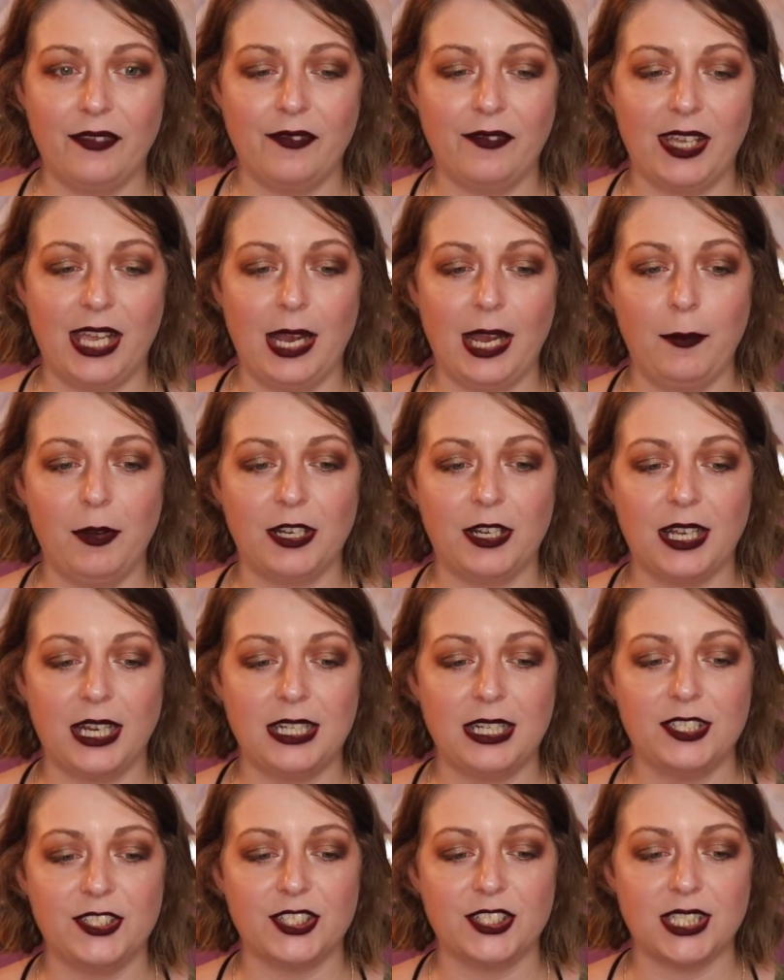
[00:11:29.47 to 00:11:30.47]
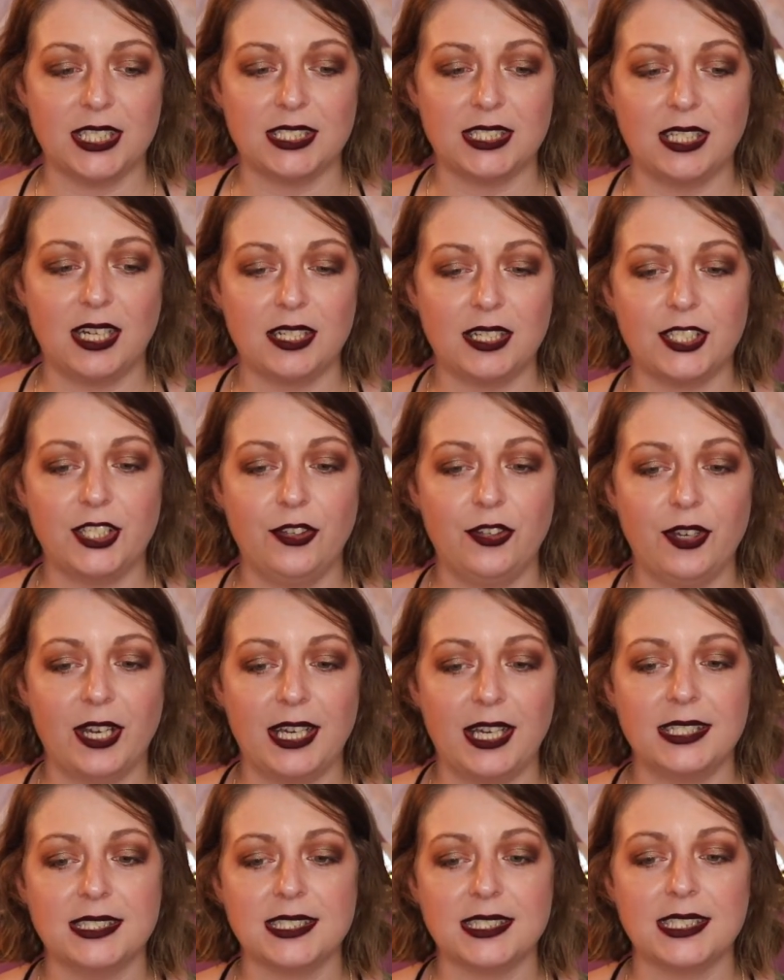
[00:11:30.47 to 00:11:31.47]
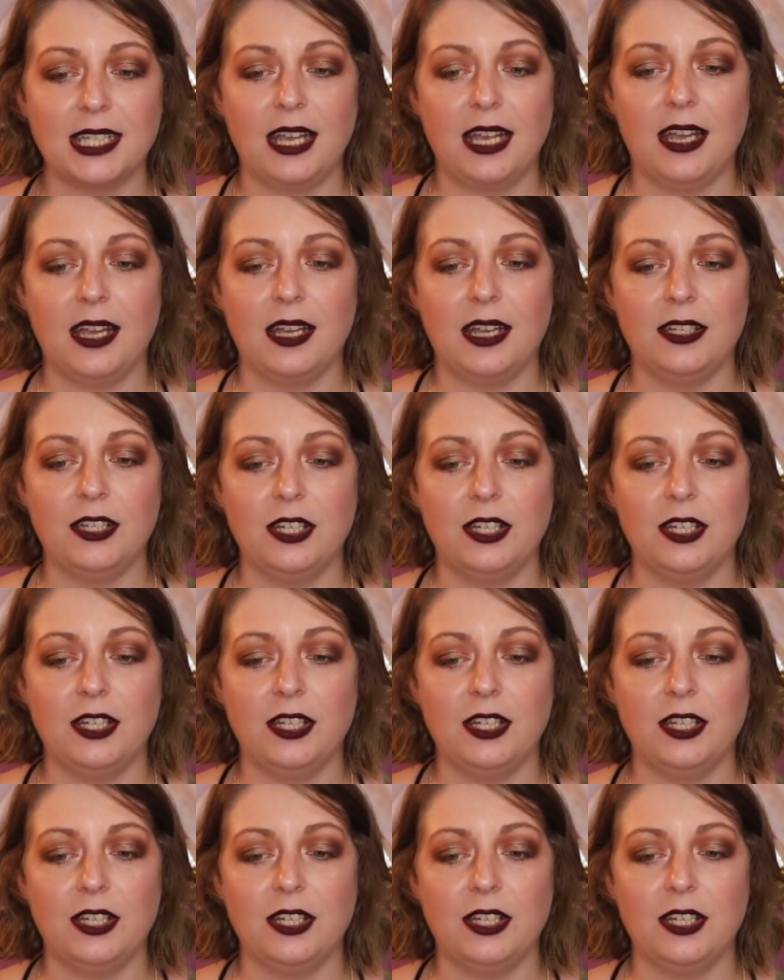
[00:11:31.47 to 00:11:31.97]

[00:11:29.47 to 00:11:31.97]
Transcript: of the camera and kind of just like talk to you guys and,